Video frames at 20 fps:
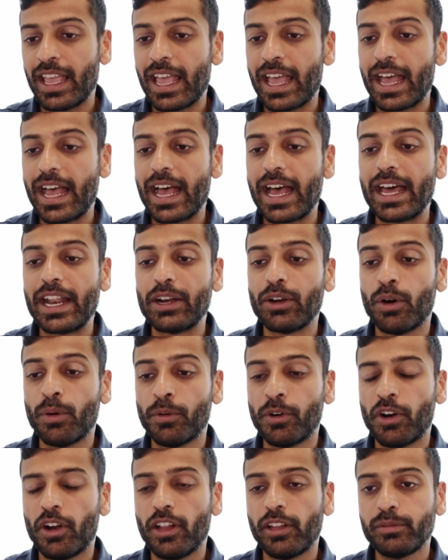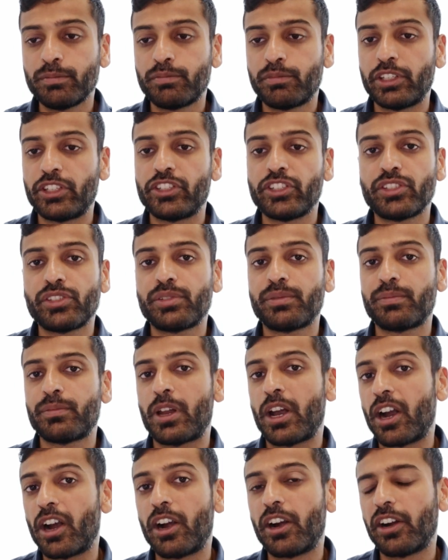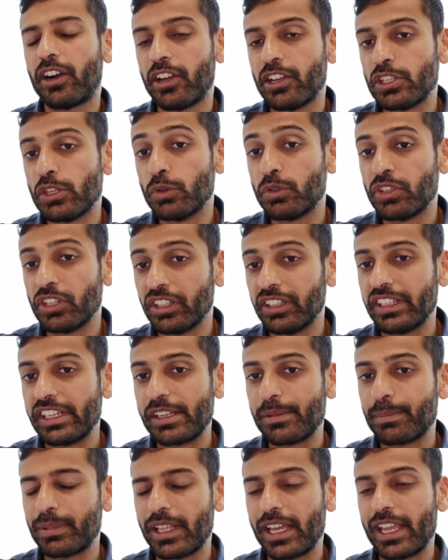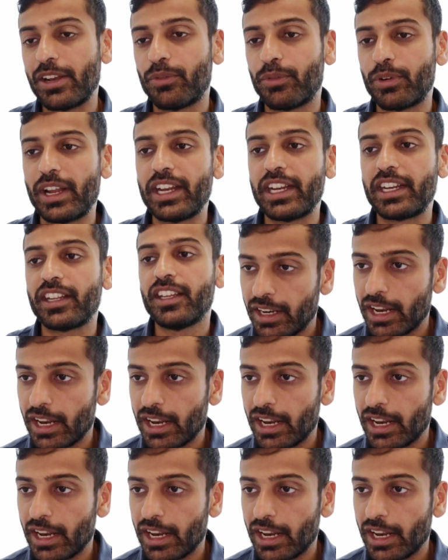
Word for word: And overall, they just are a utility play, right?